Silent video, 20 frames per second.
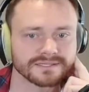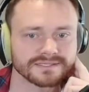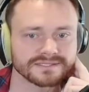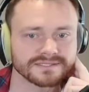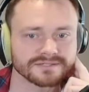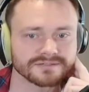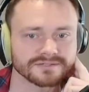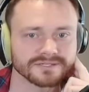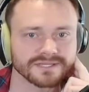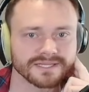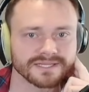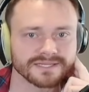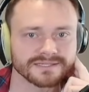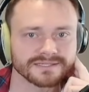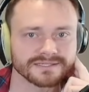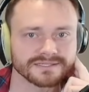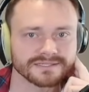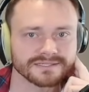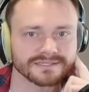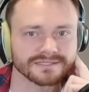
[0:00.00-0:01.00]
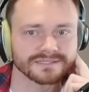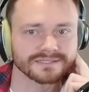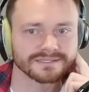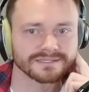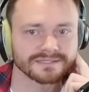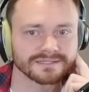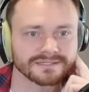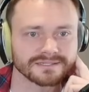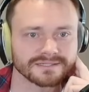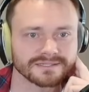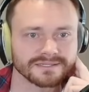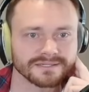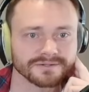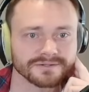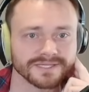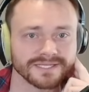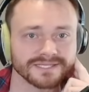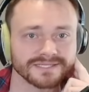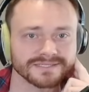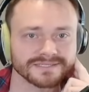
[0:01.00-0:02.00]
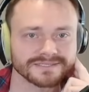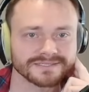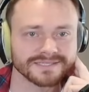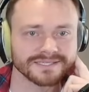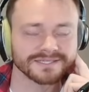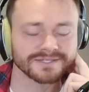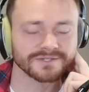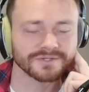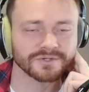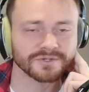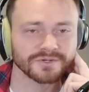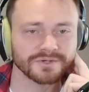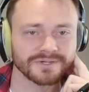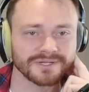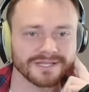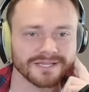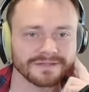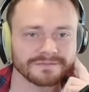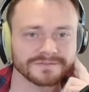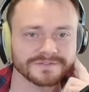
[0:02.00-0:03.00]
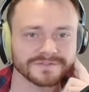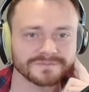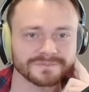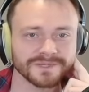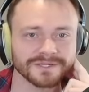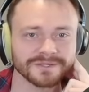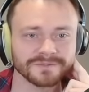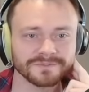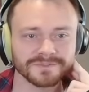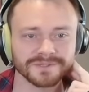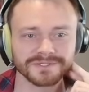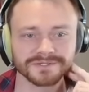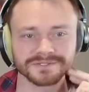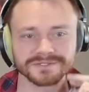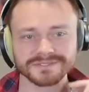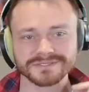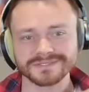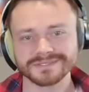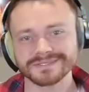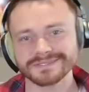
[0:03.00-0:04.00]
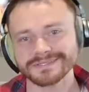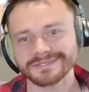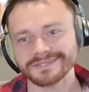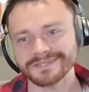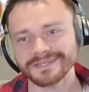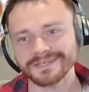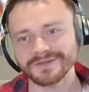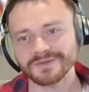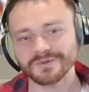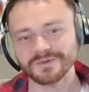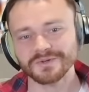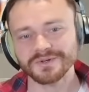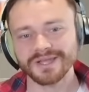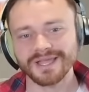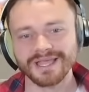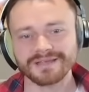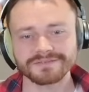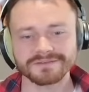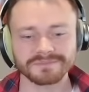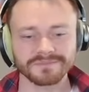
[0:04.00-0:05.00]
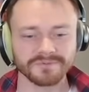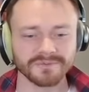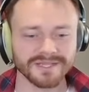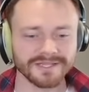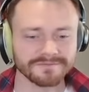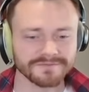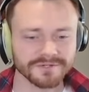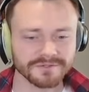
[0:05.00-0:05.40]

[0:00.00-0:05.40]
Is there a land? There is. They could have Spell Pierce. They could have it, but we